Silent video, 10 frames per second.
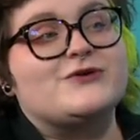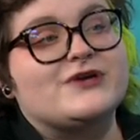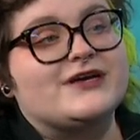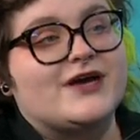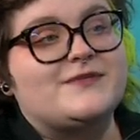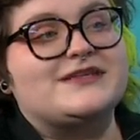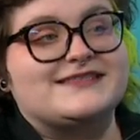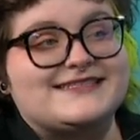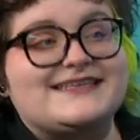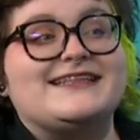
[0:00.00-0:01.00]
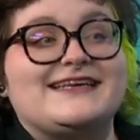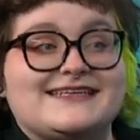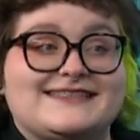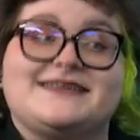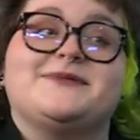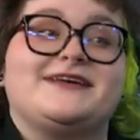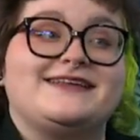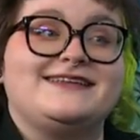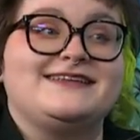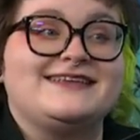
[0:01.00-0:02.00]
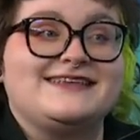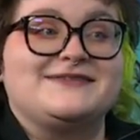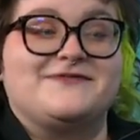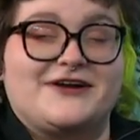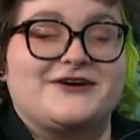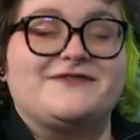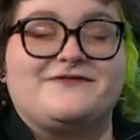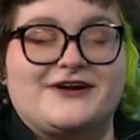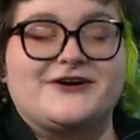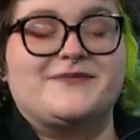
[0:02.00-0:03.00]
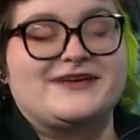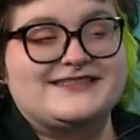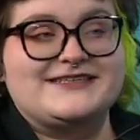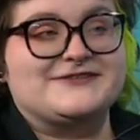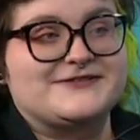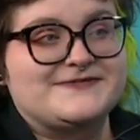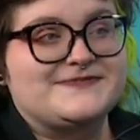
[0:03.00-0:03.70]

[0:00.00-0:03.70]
you can come and see the exhibit. Very, very big deal.